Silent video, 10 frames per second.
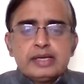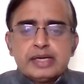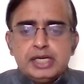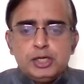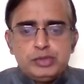
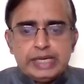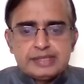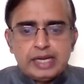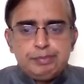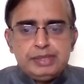continue the
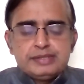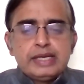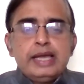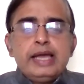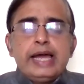
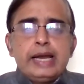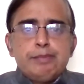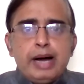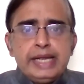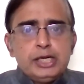SIPs,
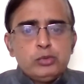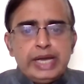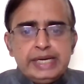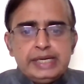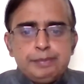and buy into
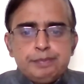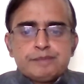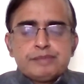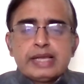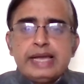any dip
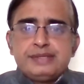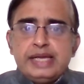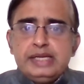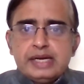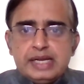as
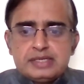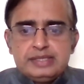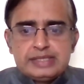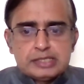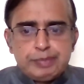any
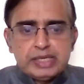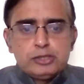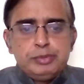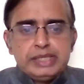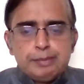correction is
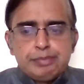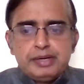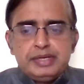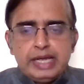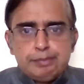expected to be
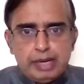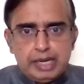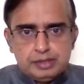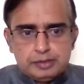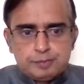temporary and
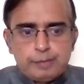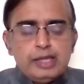minor.